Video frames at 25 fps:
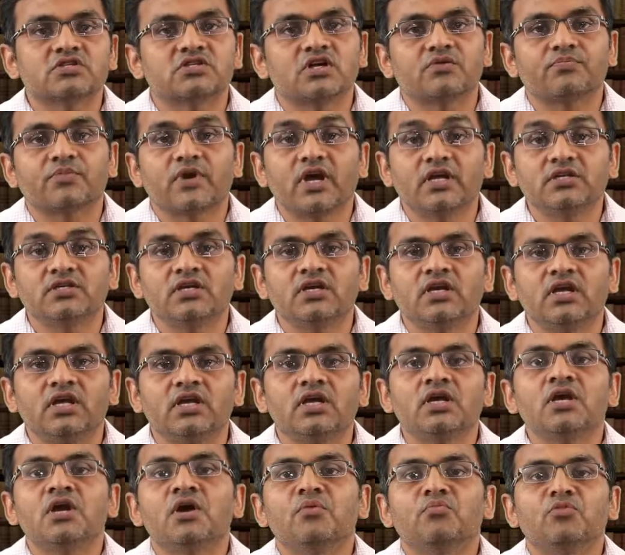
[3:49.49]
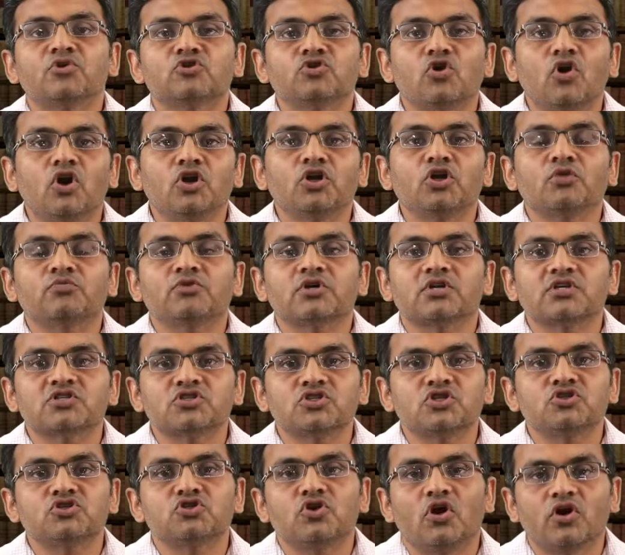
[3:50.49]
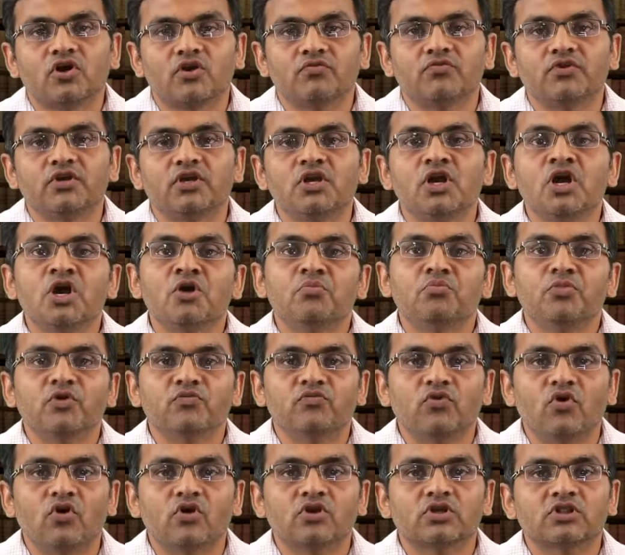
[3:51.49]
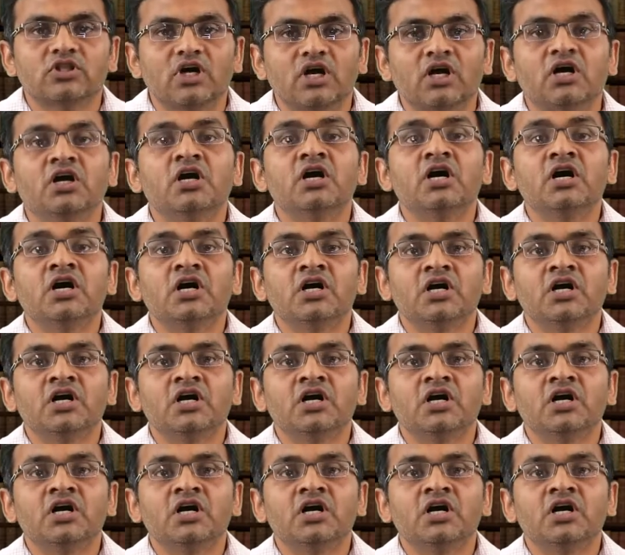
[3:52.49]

Surprisingly, majority of the Russian geography before the